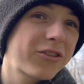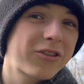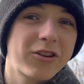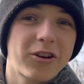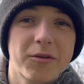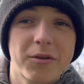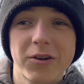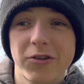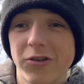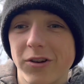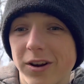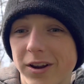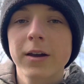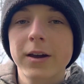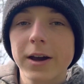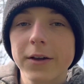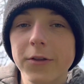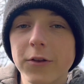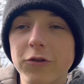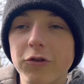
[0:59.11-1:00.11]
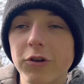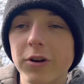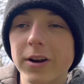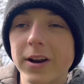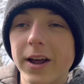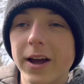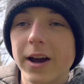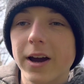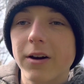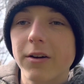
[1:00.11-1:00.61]
So we're gonna try to cut the tree
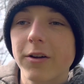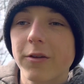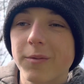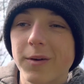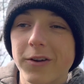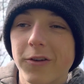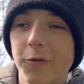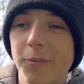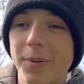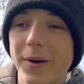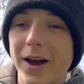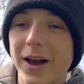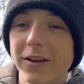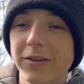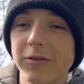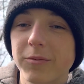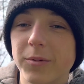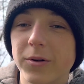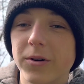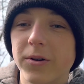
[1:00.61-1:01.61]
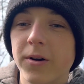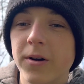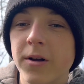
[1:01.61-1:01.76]
down as much as possible.